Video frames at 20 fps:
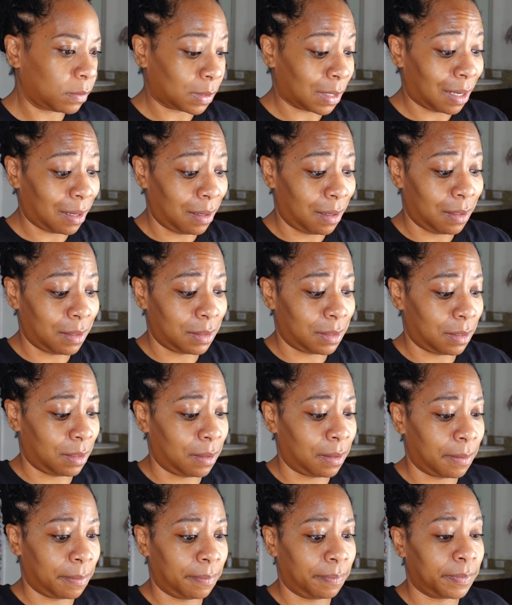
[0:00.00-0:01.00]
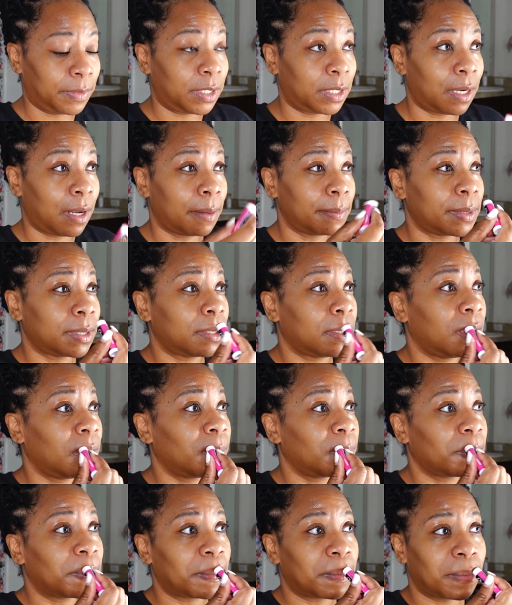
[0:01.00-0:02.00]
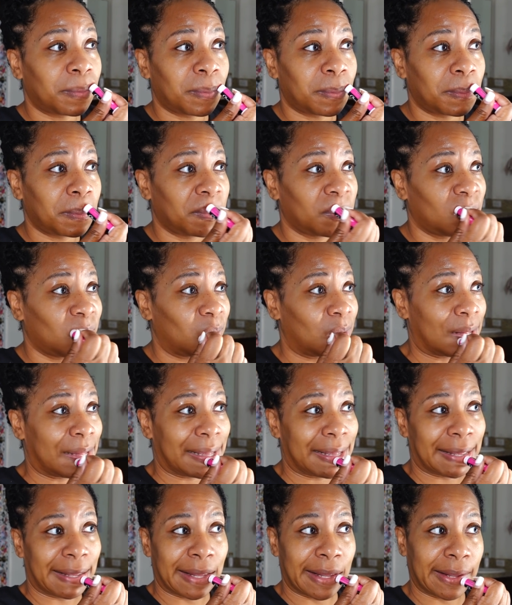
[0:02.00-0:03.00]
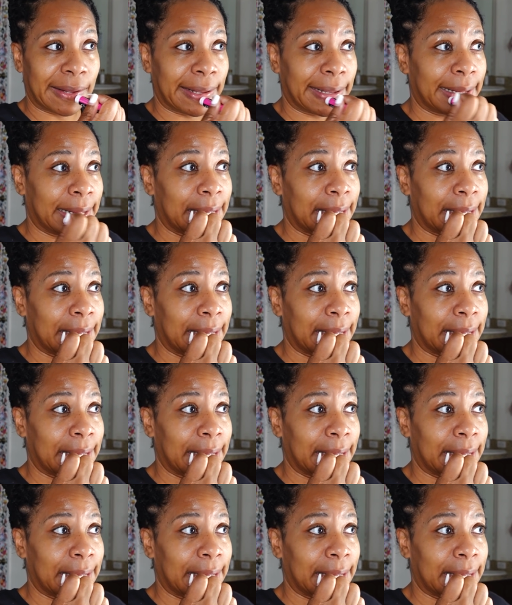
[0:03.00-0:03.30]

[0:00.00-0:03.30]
I need some chapstick. Mm. I like this